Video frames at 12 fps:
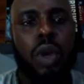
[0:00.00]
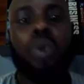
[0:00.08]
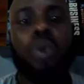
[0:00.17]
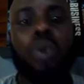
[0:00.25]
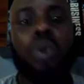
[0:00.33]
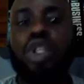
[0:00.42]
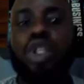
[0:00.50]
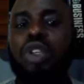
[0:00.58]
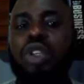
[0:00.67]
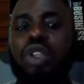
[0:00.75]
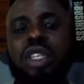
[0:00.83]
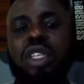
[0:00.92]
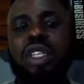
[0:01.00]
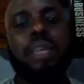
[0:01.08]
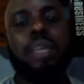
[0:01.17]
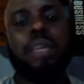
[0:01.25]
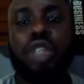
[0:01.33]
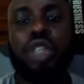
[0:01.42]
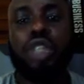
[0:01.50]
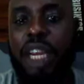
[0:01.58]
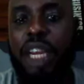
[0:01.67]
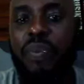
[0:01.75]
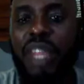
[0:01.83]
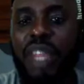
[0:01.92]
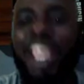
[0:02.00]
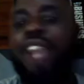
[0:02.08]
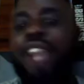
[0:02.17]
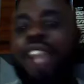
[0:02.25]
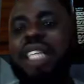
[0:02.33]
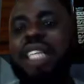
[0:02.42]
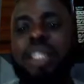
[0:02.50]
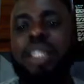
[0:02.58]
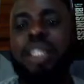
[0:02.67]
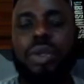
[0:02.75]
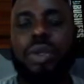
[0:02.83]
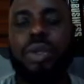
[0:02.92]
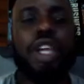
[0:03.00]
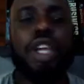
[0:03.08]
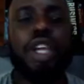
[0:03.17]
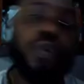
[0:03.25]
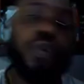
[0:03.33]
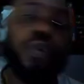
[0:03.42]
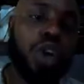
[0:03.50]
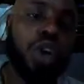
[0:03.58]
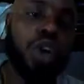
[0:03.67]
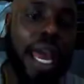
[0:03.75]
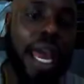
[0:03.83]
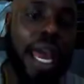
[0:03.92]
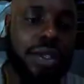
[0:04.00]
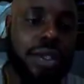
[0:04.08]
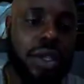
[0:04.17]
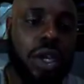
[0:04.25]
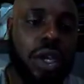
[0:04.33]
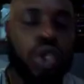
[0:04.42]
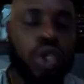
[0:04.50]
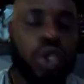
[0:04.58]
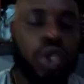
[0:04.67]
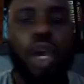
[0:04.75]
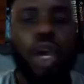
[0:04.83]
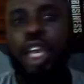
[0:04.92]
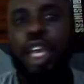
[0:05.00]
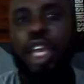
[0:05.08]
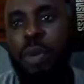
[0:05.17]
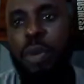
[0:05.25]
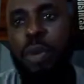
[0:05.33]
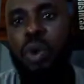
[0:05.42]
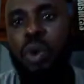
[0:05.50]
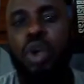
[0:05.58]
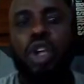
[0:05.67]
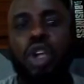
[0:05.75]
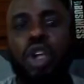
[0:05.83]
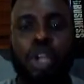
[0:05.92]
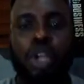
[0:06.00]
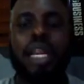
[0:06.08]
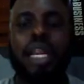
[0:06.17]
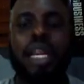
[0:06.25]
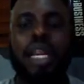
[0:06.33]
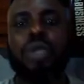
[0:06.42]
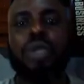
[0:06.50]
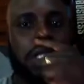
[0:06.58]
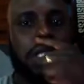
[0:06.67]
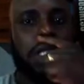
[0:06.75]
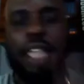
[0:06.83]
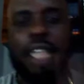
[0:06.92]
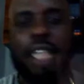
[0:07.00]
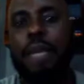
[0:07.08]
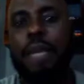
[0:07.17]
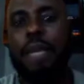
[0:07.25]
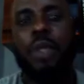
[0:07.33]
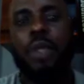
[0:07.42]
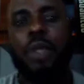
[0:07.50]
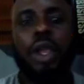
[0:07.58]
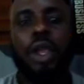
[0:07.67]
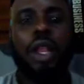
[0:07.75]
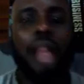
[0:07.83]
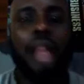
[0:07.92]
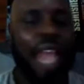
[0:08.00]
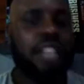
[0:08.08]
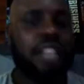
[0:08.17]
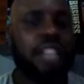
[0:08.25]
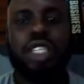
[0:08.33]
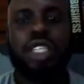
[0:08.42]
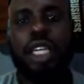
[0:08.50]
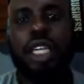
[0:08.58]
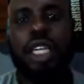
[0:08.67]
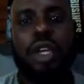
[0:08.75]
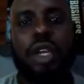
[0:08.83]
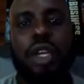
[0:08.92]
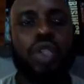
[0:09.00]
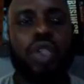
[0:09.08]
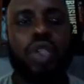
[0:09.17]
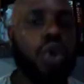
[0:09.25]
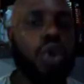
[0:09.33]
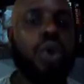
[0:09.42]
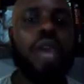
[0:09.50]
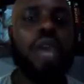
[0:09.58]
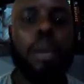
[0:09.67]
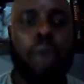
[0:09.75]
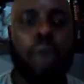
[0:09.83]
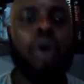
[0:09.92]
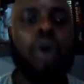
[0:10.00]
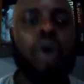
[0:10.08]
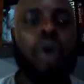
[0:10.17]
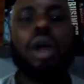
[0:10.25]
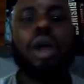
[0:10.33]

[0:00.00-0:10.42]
We will discuss the blockchain in greater details in future guides. So keep glued, subscribe to this channel, like this channel, so you could get more